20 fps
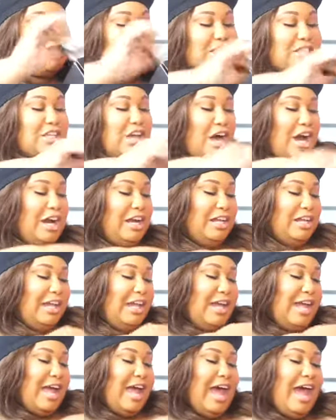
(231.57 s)

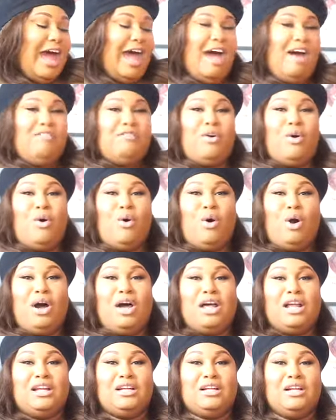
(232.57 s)
Scarlett. I have
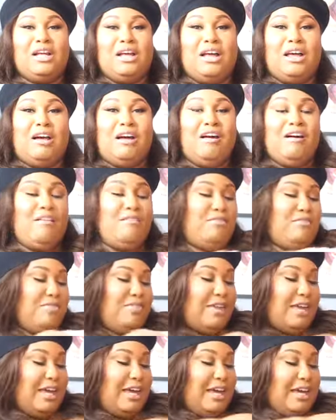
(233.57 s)
all of
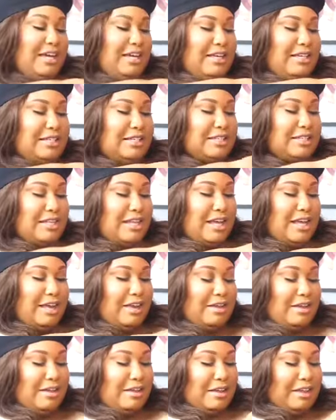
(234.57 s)
these
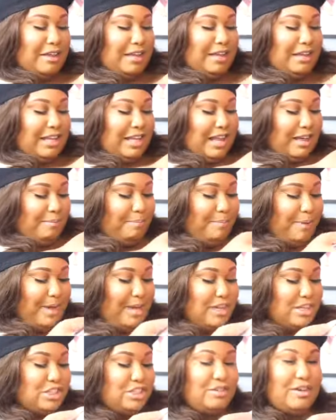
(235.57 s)

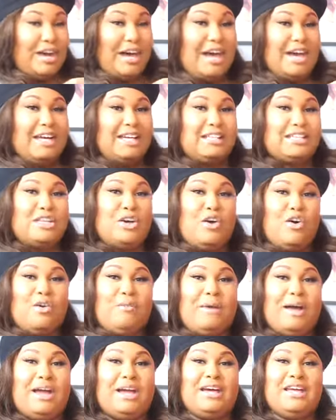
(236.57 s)
lippies, you guys. Oh
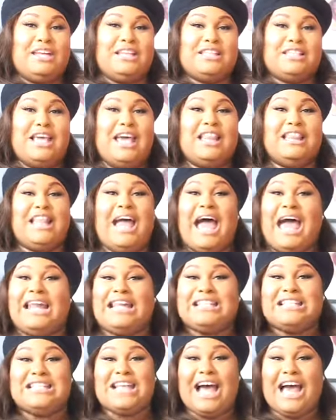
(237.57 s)
my goodness. And that
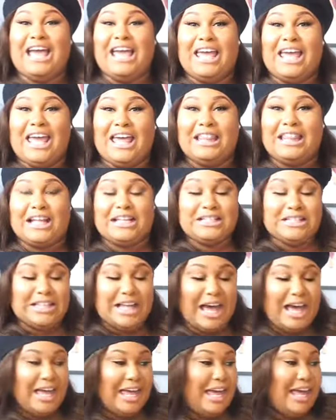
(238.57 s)
is not it. That's
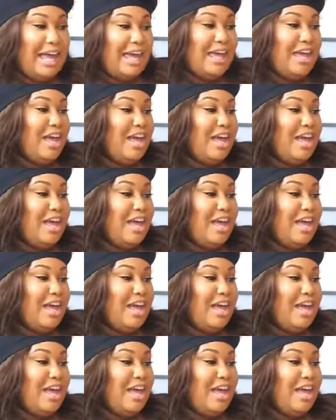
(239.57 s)
not it.